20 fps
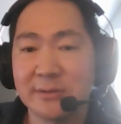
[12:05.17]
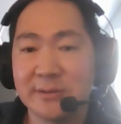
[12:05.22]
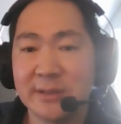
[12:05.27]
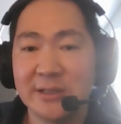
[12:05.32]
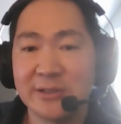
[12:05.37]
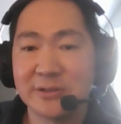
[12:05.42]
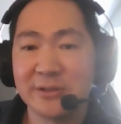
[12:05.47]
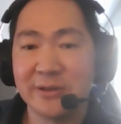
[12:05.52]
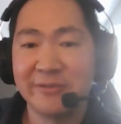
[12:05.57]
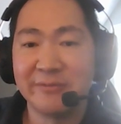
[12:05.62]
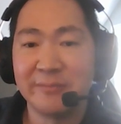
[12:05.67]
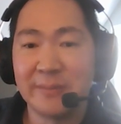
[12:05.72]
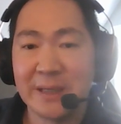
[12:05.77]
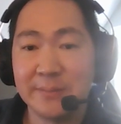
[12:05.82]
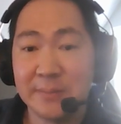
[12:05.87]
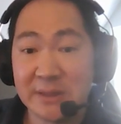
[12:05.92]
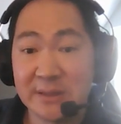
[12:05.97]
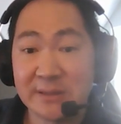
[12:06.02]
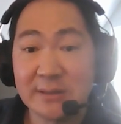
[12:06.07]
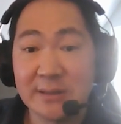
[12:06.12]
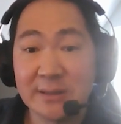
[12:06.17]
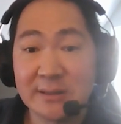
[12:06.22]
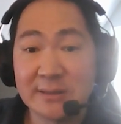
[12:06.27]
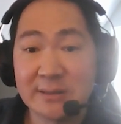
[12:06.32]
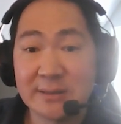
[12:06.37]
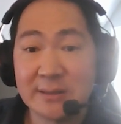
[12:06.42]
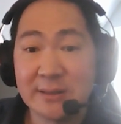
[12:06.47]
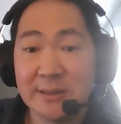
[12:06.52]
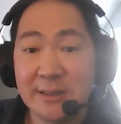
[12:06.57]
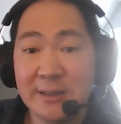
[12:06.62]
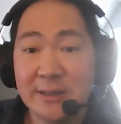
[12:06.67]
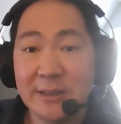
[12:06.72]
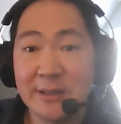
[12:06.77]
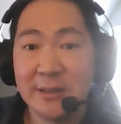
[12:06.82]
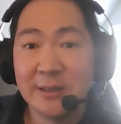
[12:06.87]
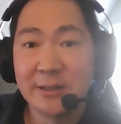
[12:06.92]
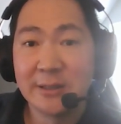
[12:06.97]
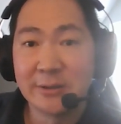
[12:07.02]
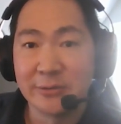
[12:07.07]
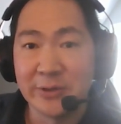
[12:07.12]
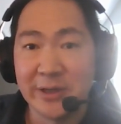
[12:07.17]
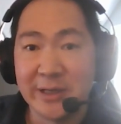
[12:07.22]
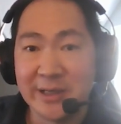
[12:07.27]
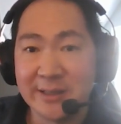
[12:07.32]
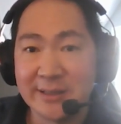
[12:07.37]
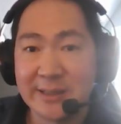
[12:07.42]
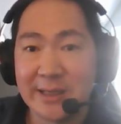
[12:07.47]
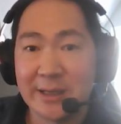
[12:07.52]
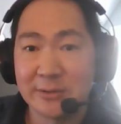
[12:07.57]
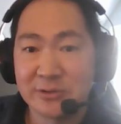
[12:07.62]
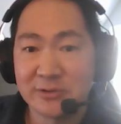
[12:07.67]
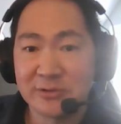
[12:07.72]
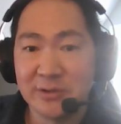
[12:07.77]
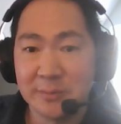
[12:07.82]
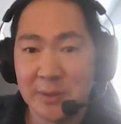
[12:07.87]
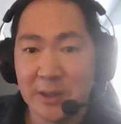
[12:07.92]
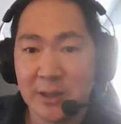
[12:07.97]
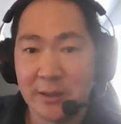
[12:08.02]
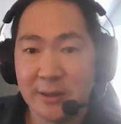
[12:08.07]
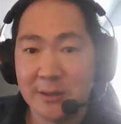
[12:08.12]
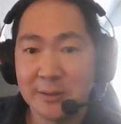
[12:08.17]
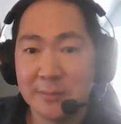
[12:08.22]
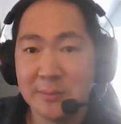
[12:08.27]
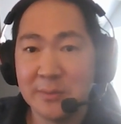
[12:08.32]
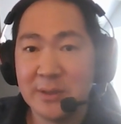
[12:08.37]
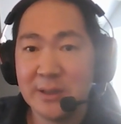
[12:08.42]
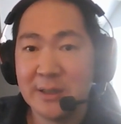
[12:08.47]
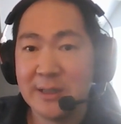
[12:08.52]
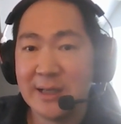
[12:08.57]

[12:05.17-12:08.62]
nature of my business creating downstream harm?